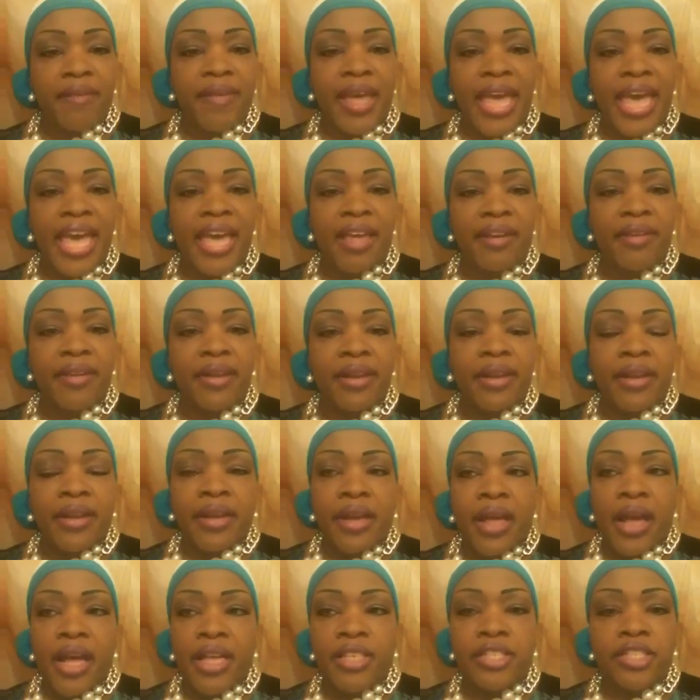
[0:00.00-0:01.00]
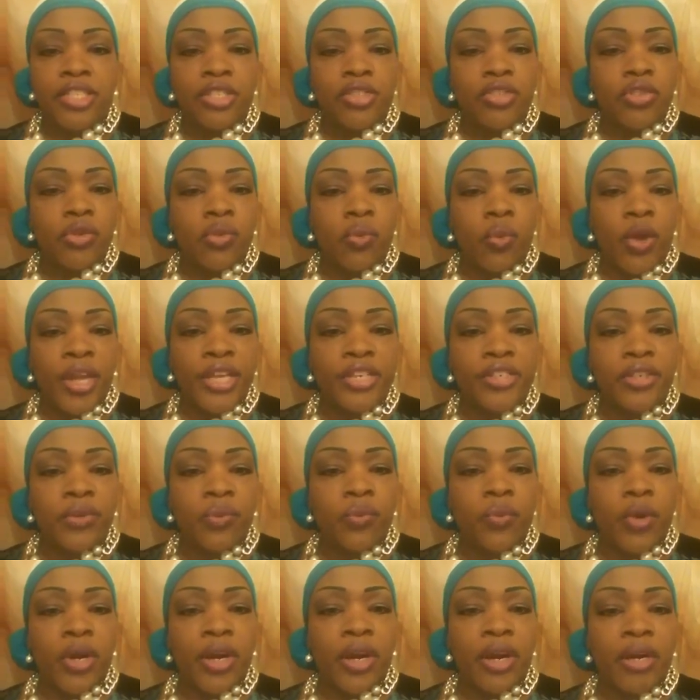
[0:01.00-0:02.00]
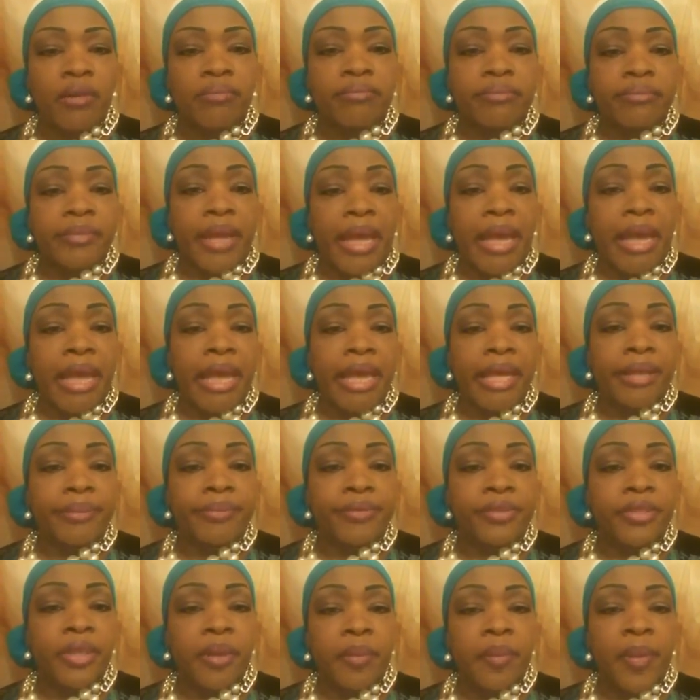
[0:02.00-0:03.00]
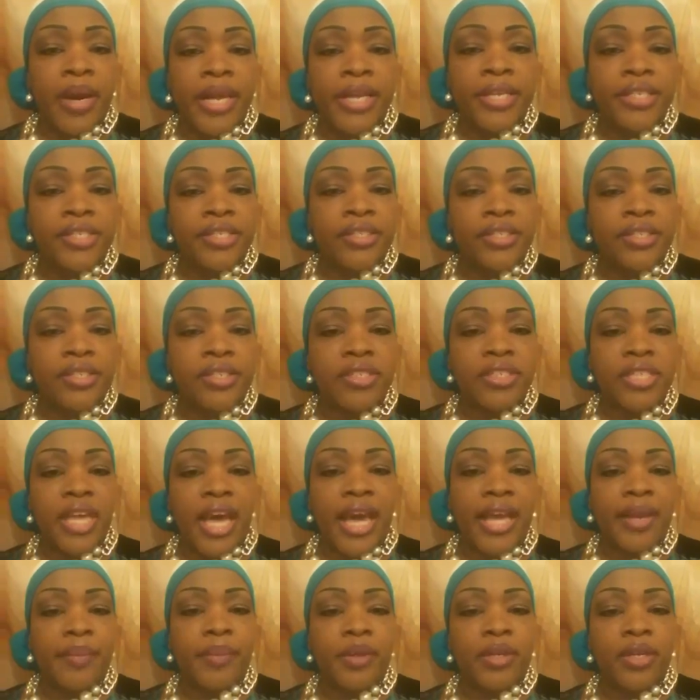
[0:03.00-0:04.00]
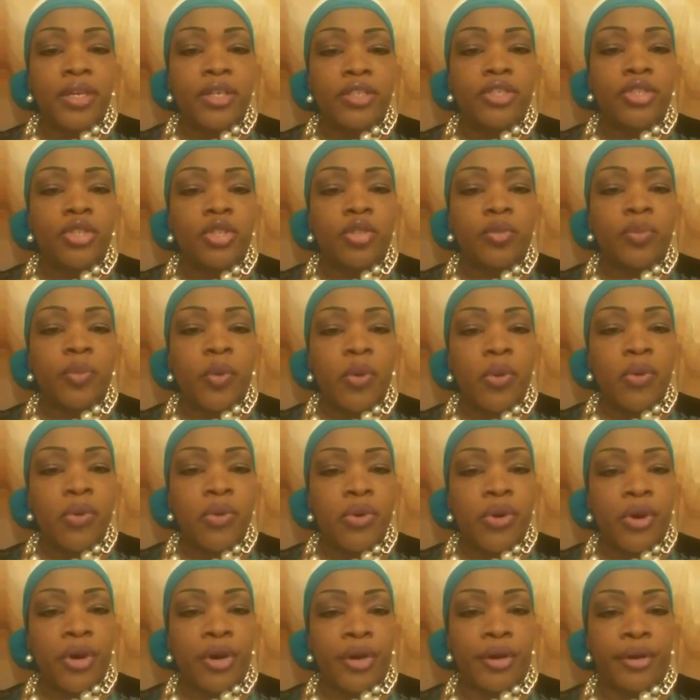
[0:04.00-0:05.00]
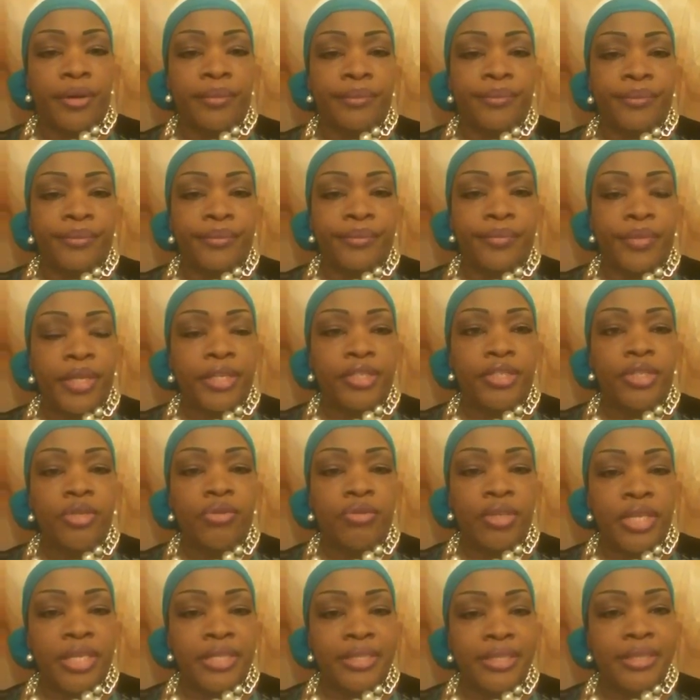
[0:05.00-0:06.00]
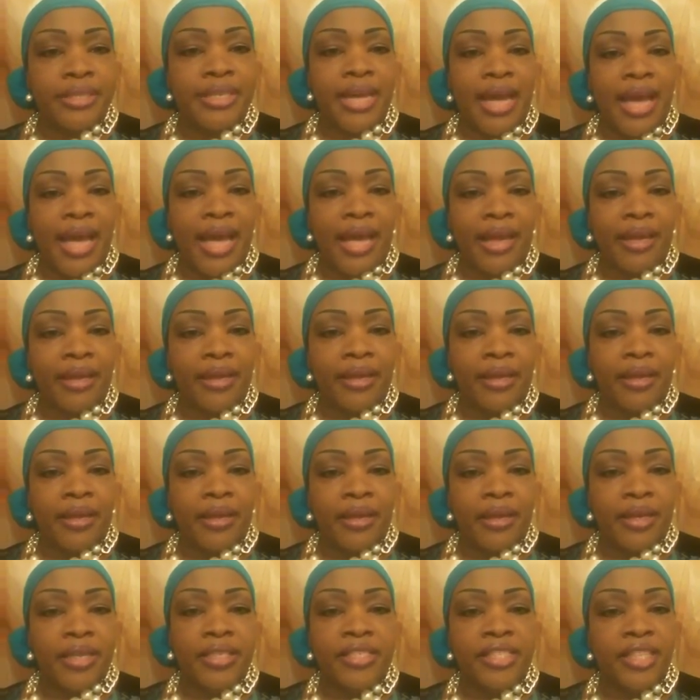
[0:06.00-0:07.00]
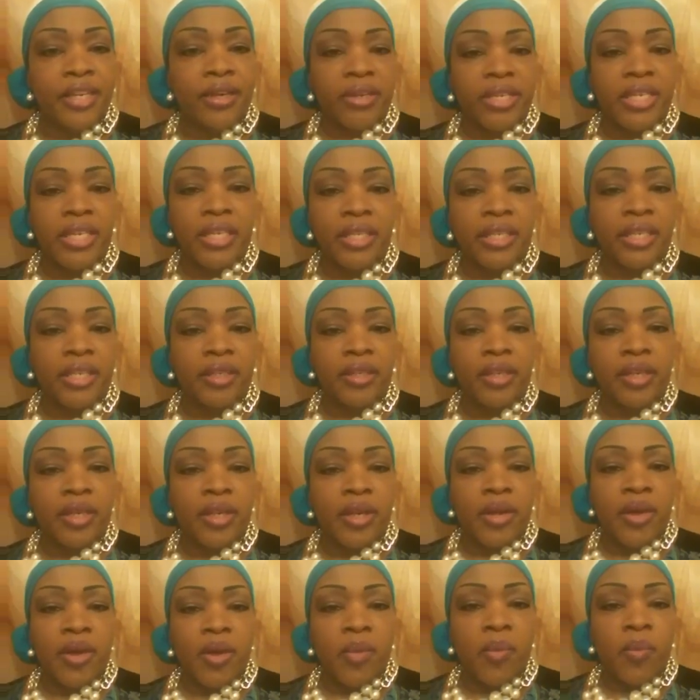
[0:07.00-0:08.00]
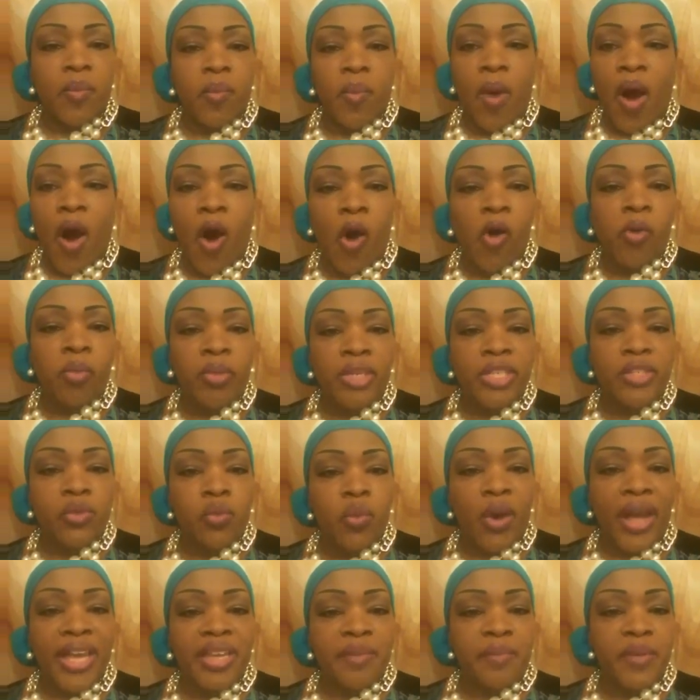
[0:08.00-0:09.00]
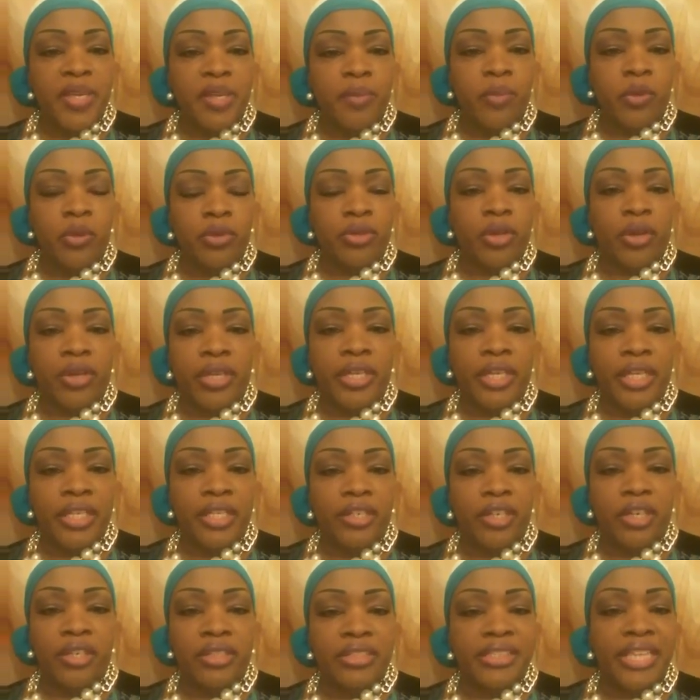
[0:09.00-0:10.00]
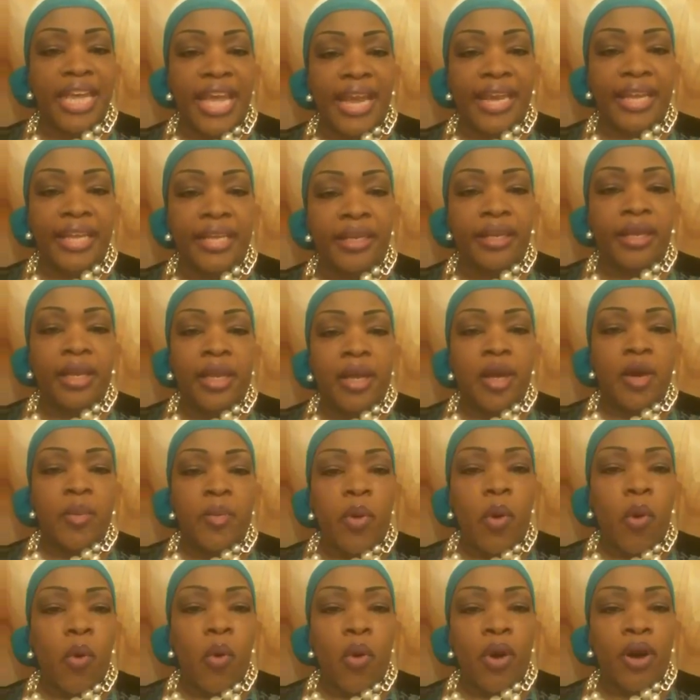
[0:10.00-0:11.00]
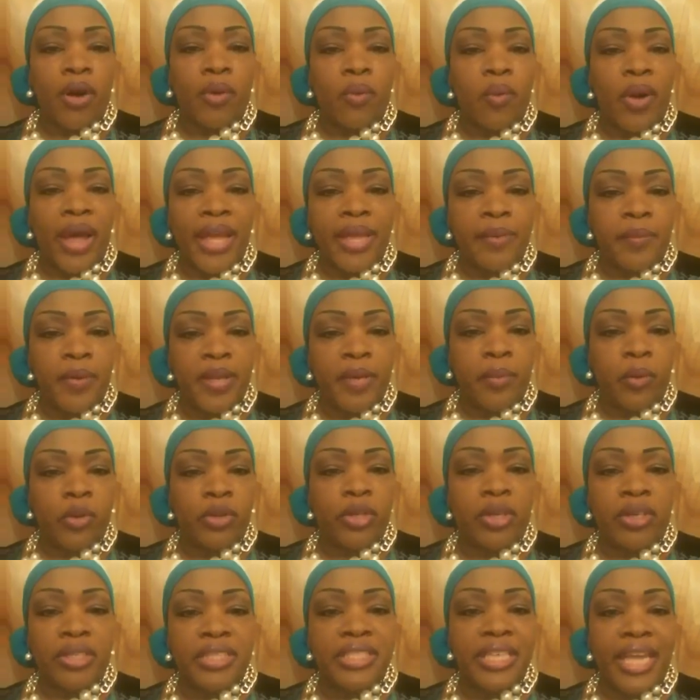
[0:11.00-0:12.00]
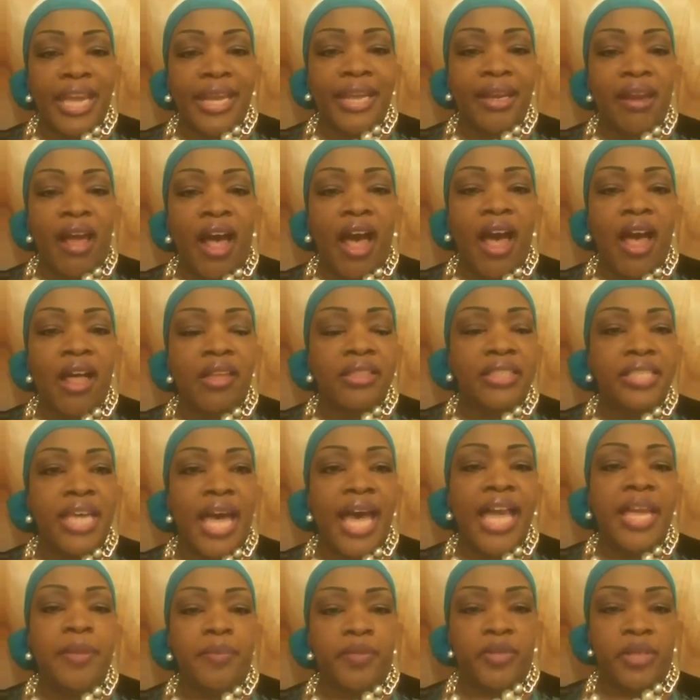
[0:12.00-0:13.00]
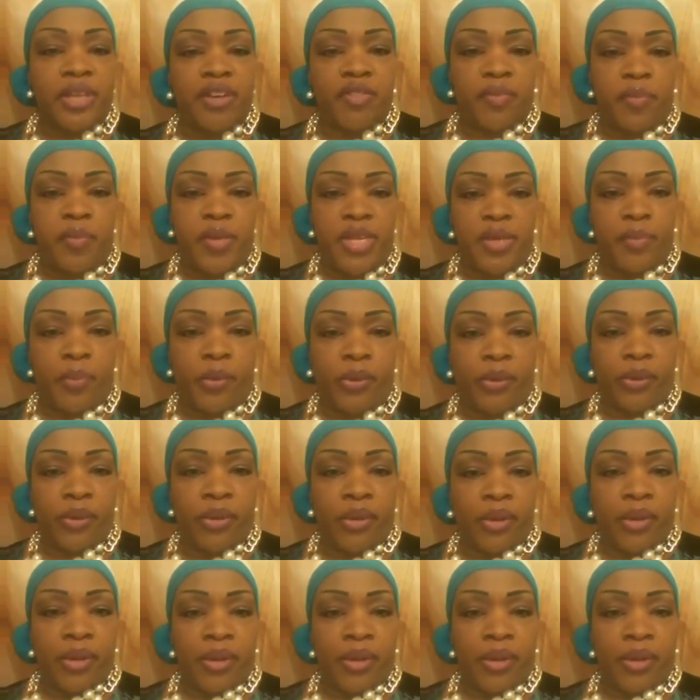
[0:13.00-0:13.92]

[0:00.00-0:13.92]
had a situation where, hey, somebody just decided because you're poor that you need to die. Because they're killing homeless white people. They're attacking poor white people. They're attacking all types of people.